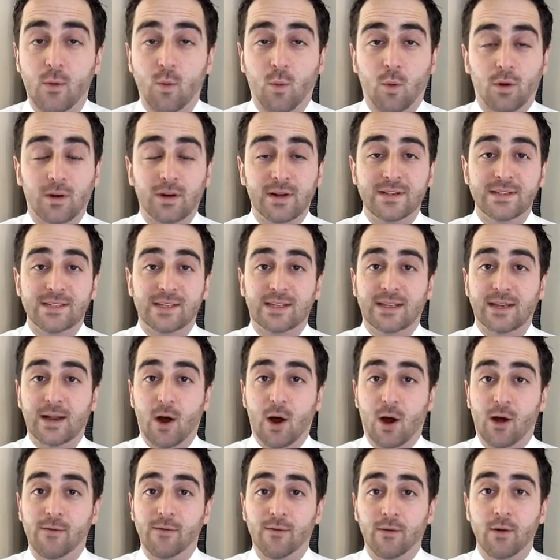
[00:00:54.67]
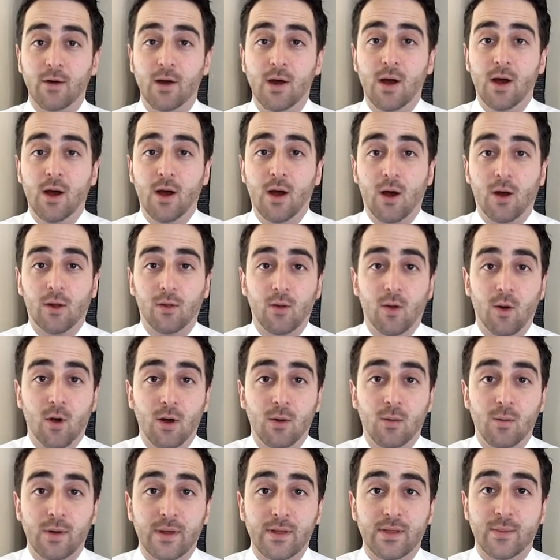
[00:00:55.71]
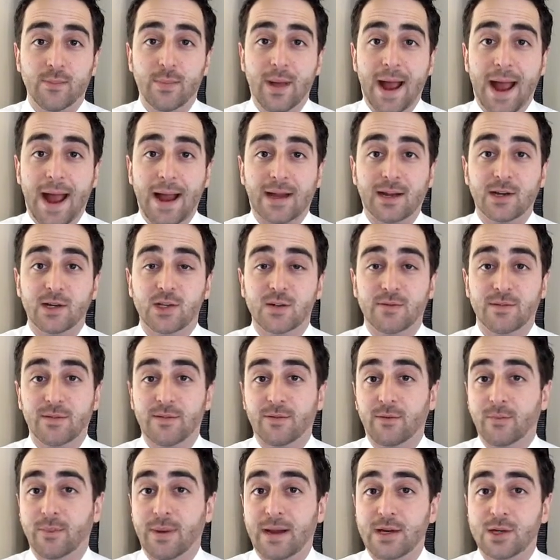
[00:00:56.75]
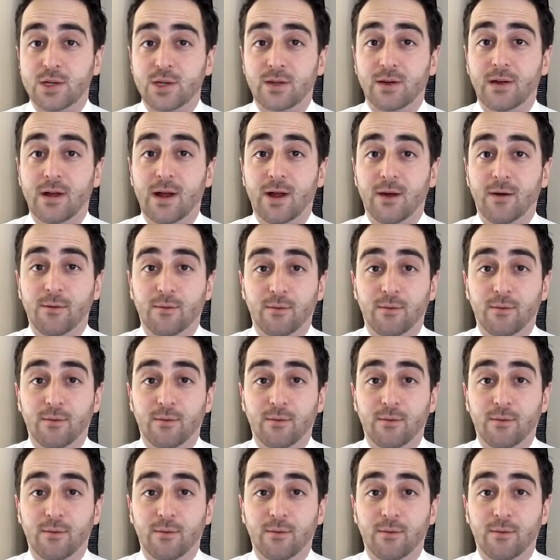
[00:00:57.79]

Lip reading: we're going to send the offer along with a package of information